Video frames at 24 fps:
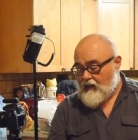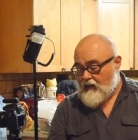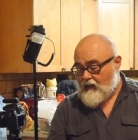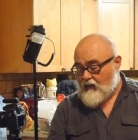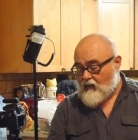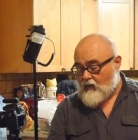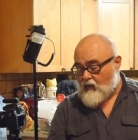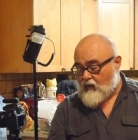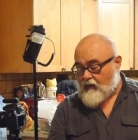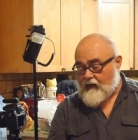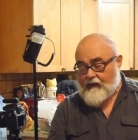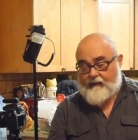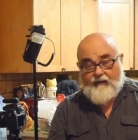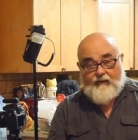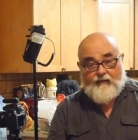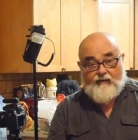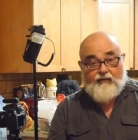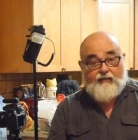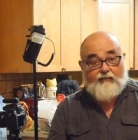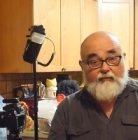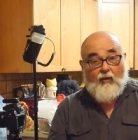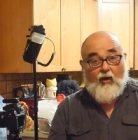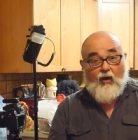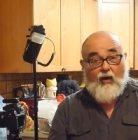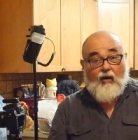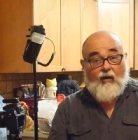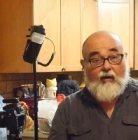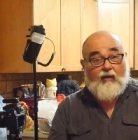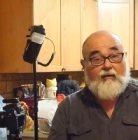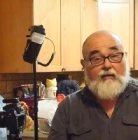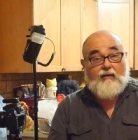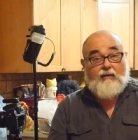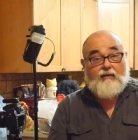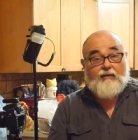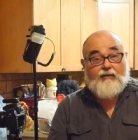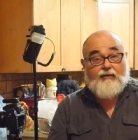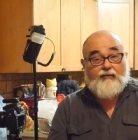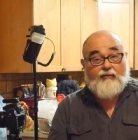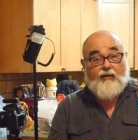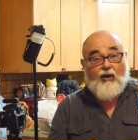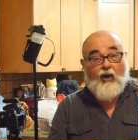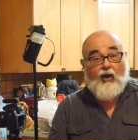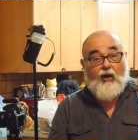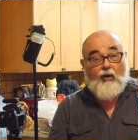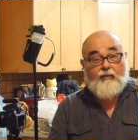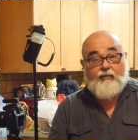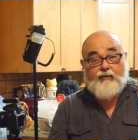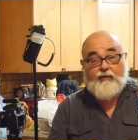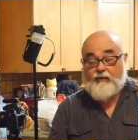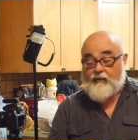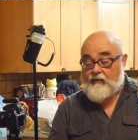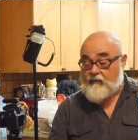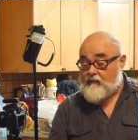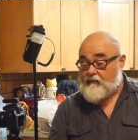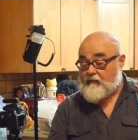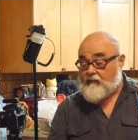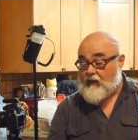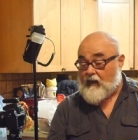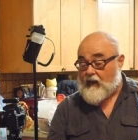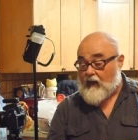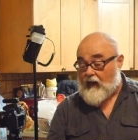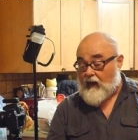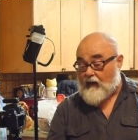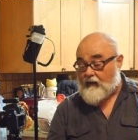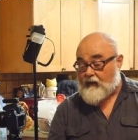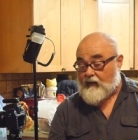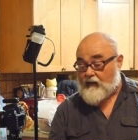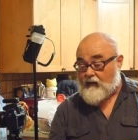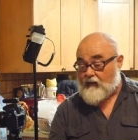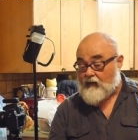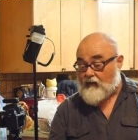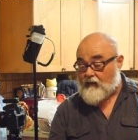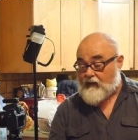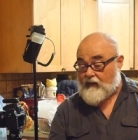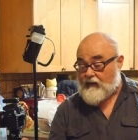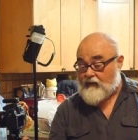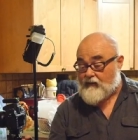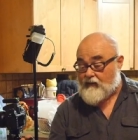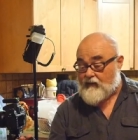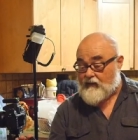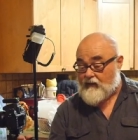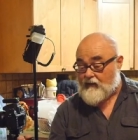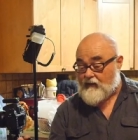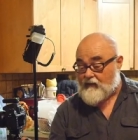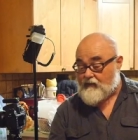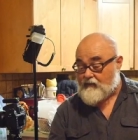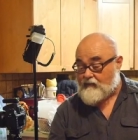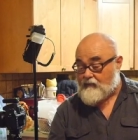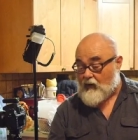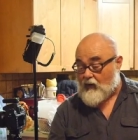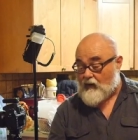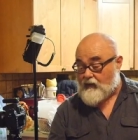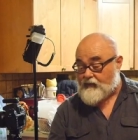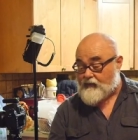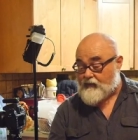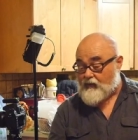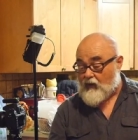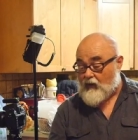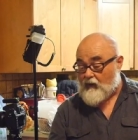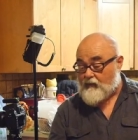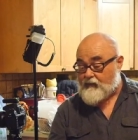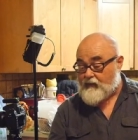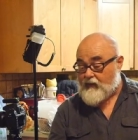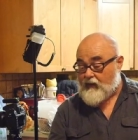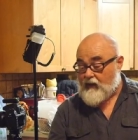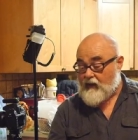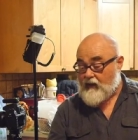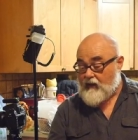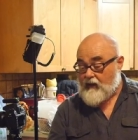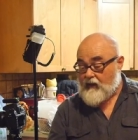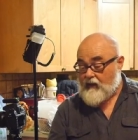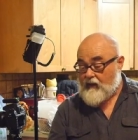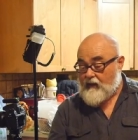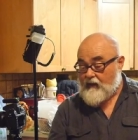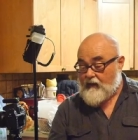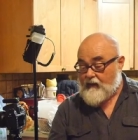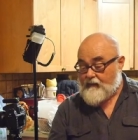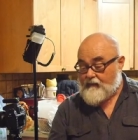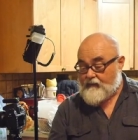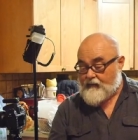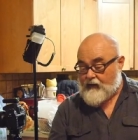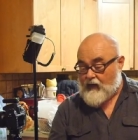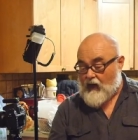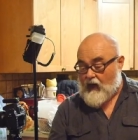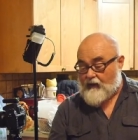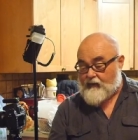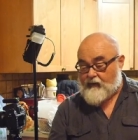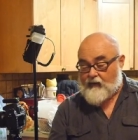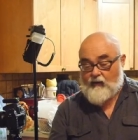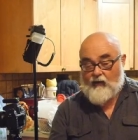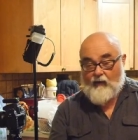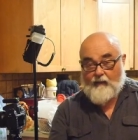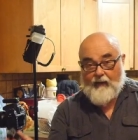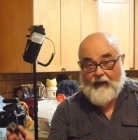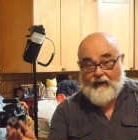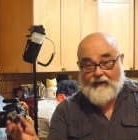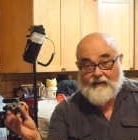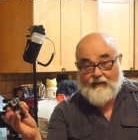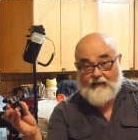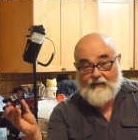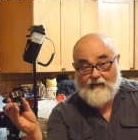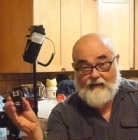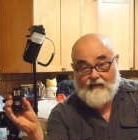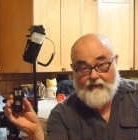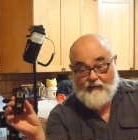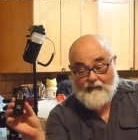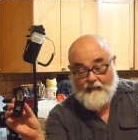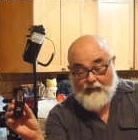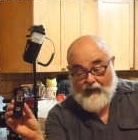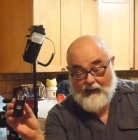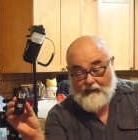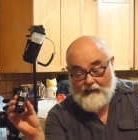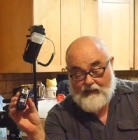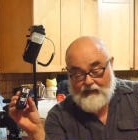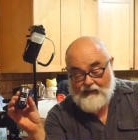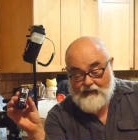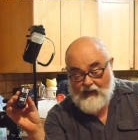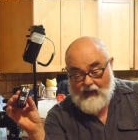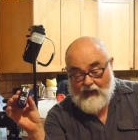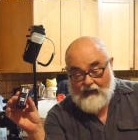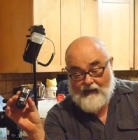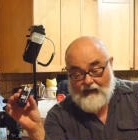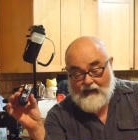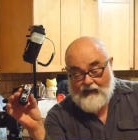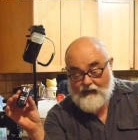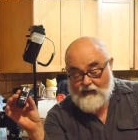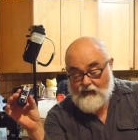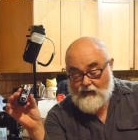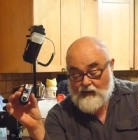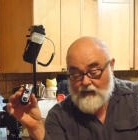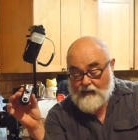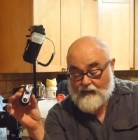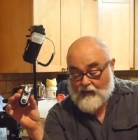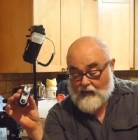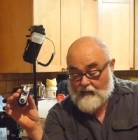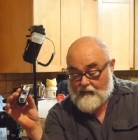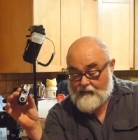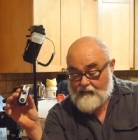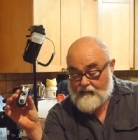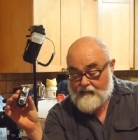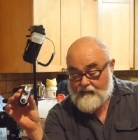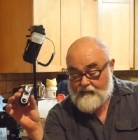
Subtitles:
or even small strobes, you can hook these into small strobes. Yongnuo makes these little babies, and you get two of them.